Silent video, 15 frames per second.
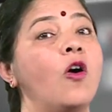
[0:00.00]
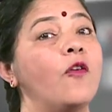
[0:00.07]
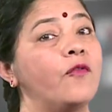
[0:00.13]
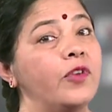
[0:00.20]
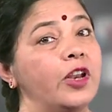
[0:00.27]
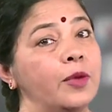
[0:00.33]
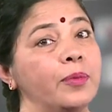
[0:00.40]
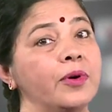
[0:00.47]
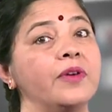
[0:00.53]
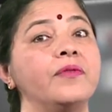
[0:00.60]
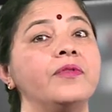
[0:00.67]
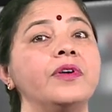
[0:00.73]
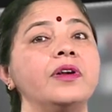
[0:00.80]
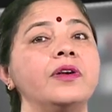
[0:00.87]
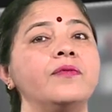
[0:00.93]
of labor
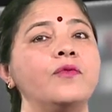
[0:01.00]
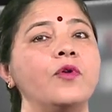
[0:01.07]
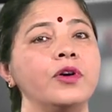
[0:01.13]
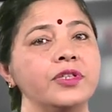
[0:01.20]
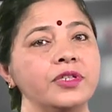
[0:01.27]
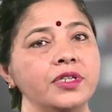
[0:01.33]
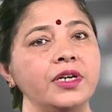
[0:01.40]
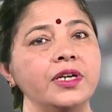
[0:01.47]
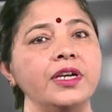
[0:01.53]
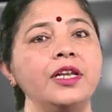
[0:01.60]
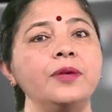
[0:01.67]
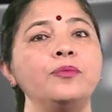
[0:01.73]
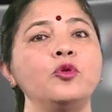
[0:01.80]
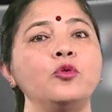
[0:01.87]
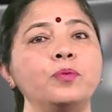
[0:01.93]
were fostered
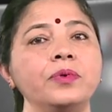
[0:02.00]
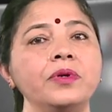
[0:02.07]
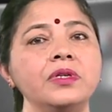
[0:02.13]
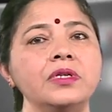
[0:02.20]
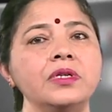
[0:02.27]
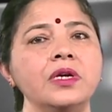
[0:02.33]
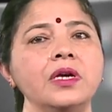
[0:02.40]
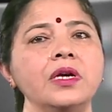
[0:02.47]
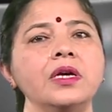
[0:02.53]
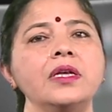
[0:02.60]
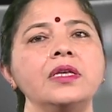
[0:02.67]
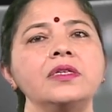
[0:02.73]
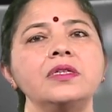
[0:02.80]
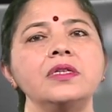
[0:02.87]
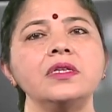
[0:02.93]
in pupils
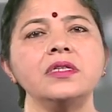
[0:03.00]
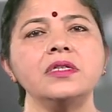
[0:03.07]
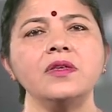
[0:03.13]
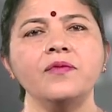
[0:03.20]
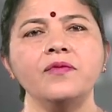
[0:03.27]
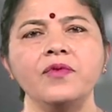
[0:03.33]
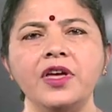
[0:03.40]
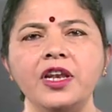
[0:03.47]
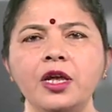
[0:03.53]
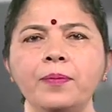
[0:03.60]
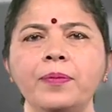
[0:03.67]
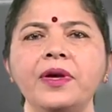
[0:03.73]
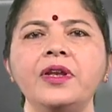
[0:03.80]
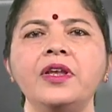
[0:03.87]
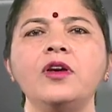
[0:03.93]
since the very
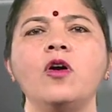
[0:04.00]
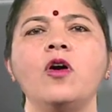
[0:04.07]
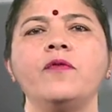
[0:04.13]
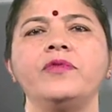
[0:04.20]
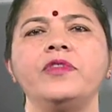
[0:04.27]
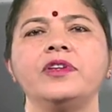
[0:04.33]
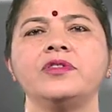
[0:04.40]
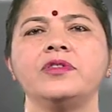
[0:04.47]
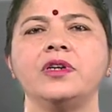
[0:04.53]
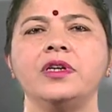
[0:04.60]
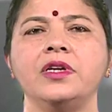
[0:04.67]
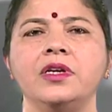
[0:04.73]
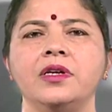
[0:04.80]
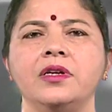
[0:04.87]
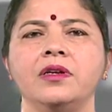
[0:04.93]
beginning of their
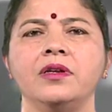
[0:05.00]
study.